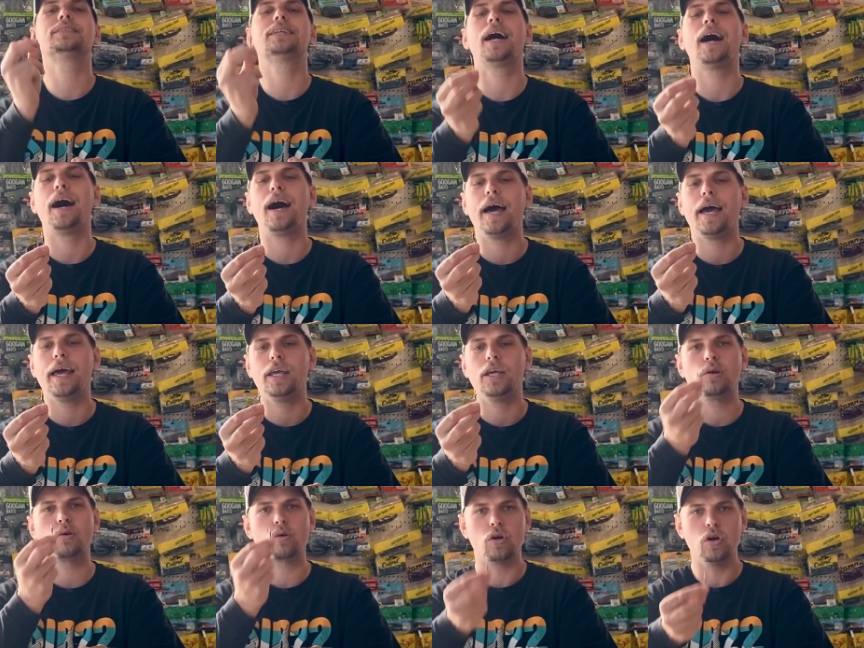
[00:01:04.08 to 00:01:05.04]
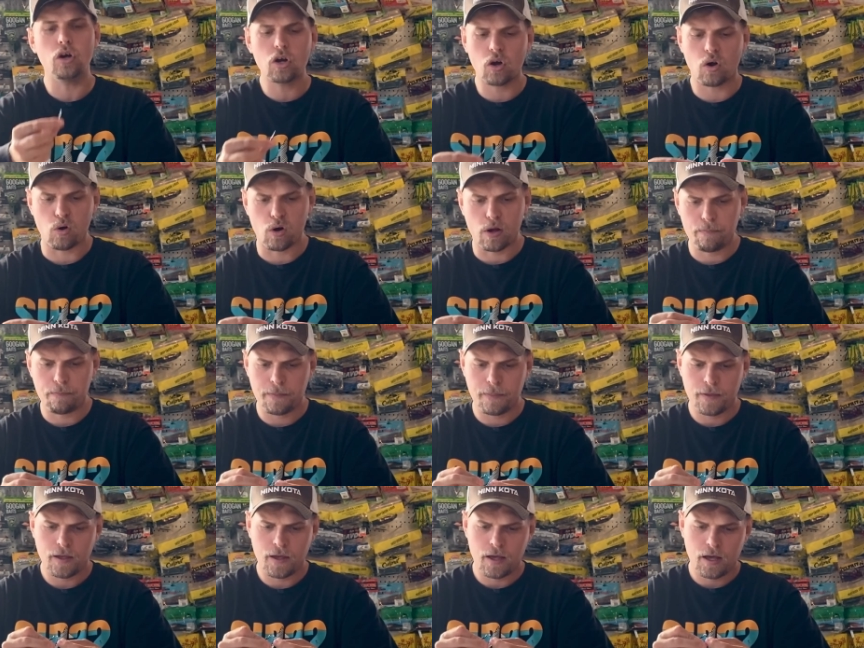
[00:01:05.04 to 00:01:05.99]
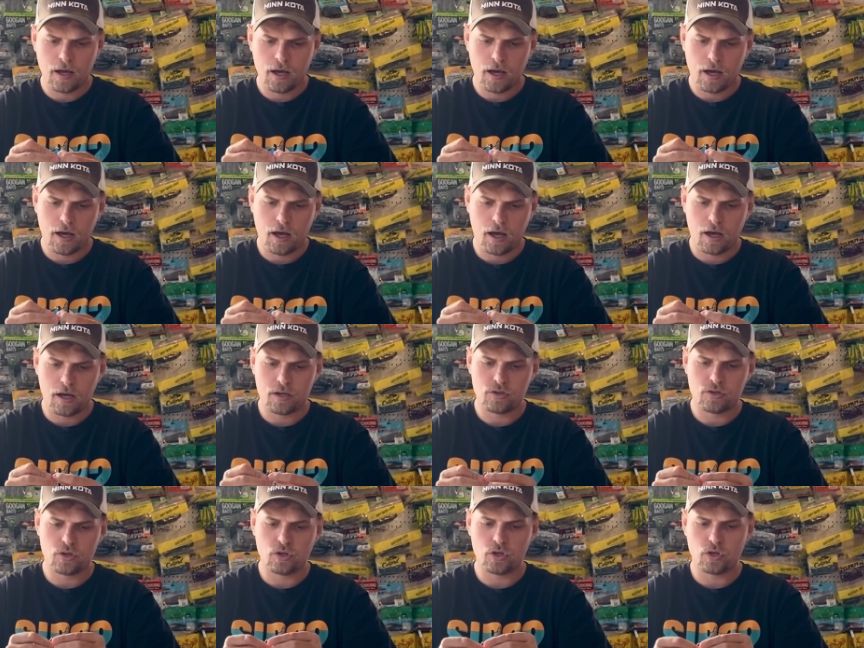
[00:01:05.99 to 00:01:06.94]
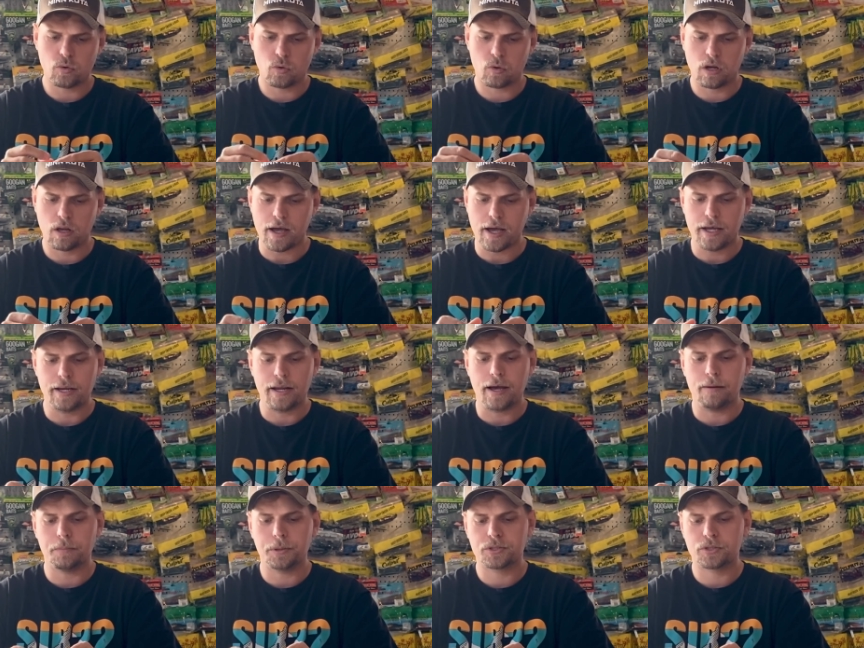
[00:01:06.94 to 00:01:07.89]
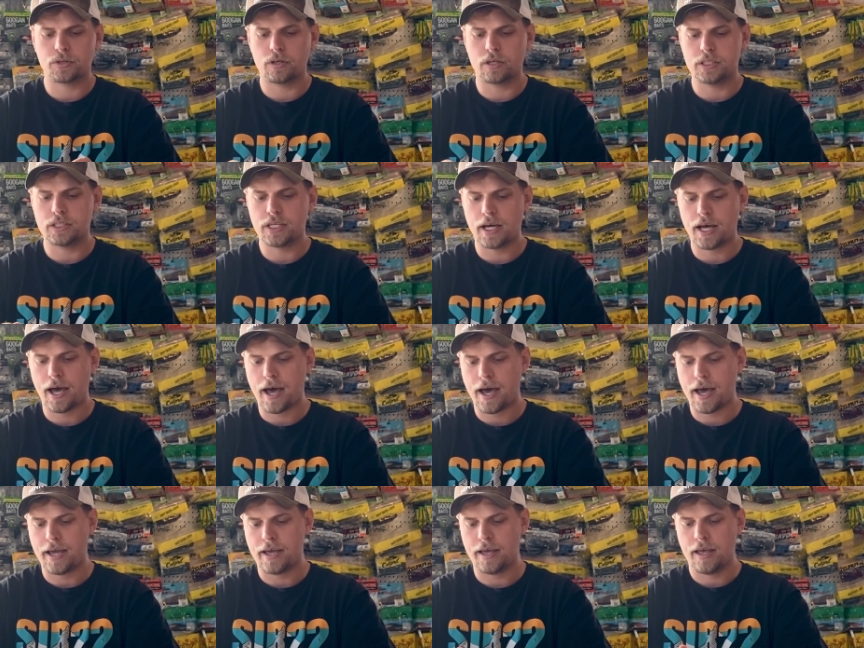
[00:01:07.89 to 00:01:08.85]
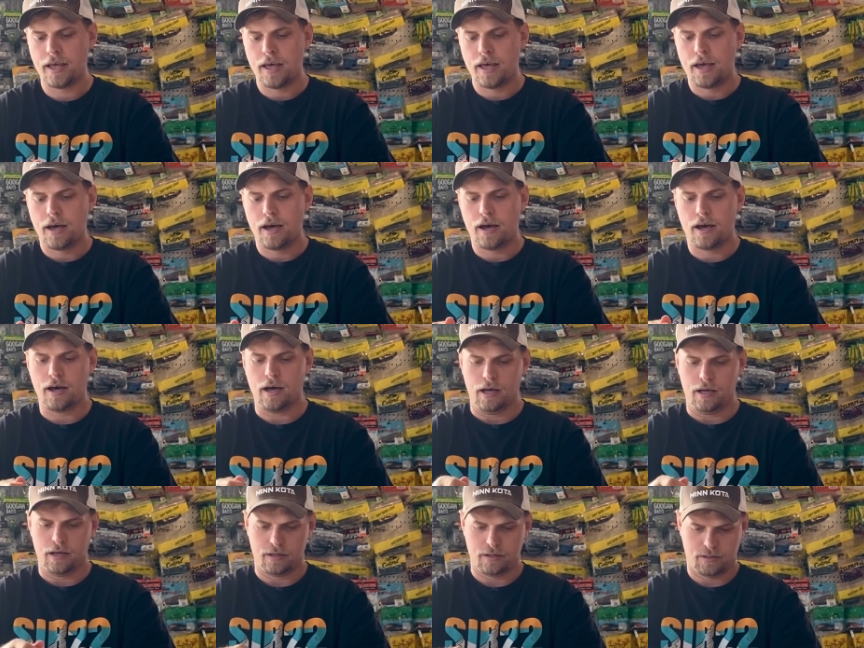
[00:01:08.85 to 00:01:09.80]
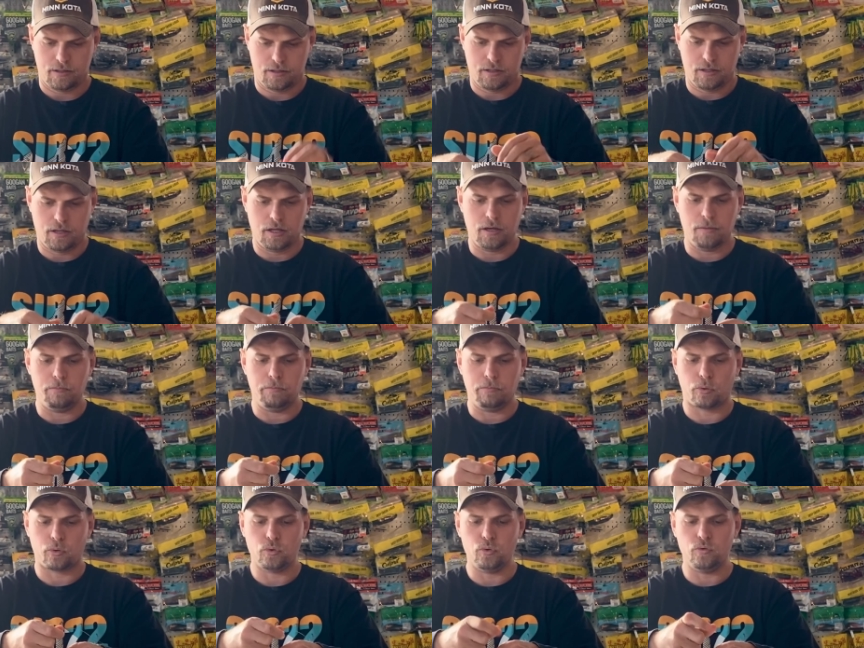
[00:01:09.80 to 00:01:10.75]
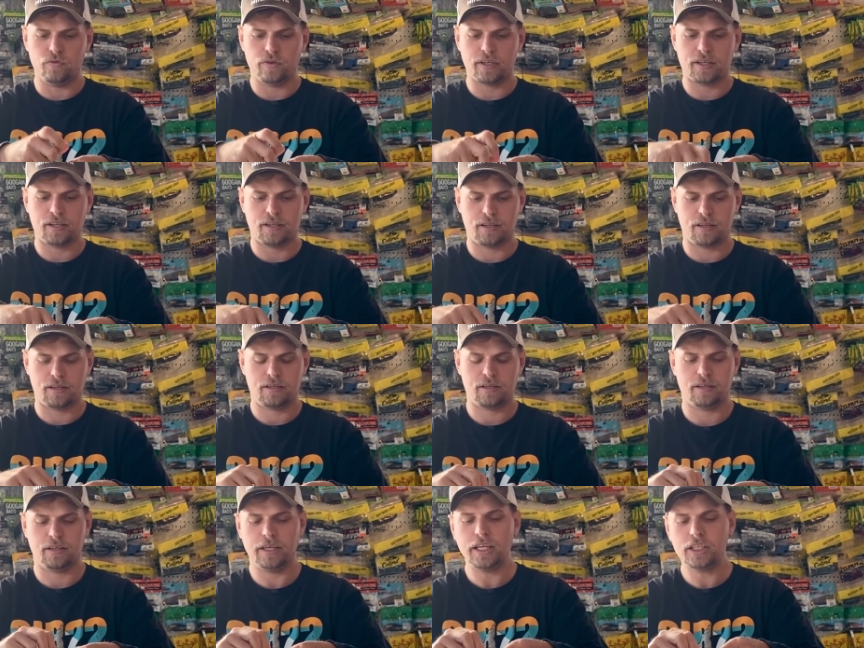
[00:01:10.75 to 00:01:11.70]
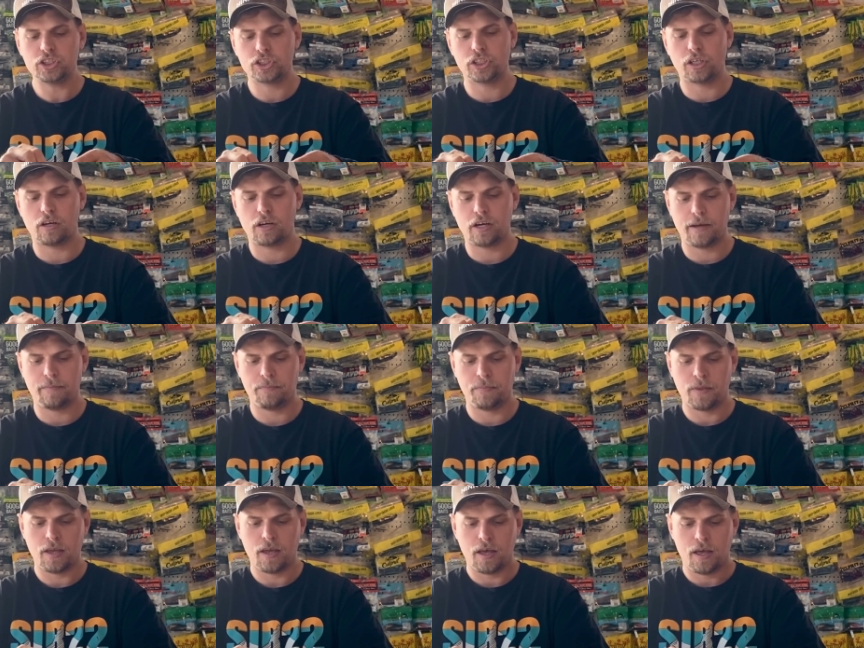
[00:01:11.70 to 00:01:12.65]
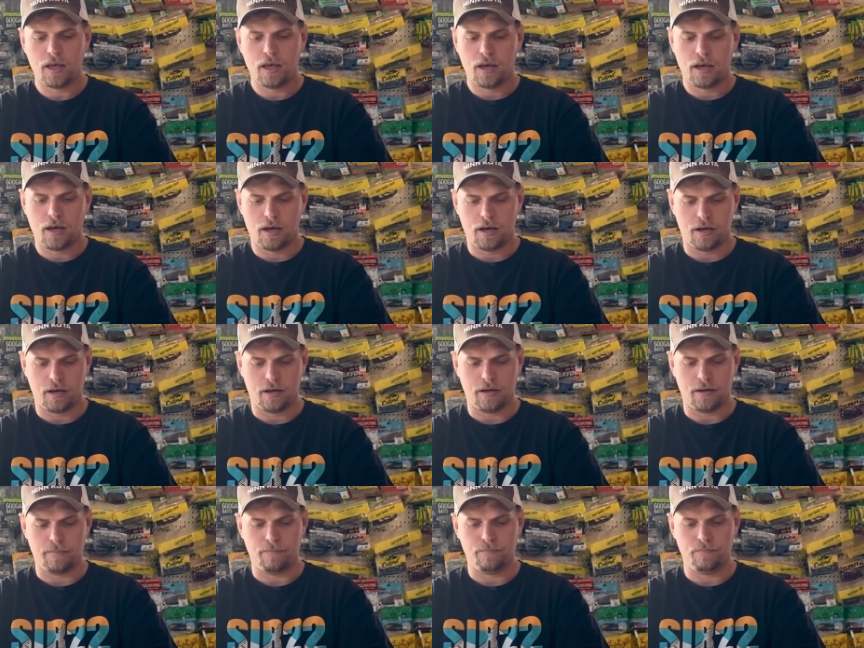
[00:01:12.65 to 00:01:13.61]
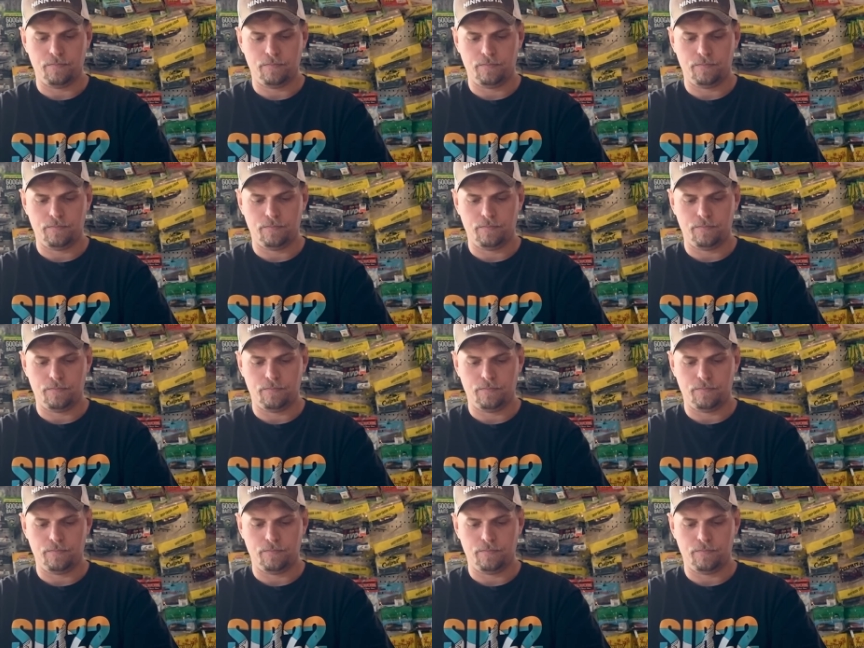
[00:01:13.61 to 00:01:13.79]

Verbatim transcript: tie your hook on uh, to your line. Now I'm just going to tie uh, an improved clinch knot, um,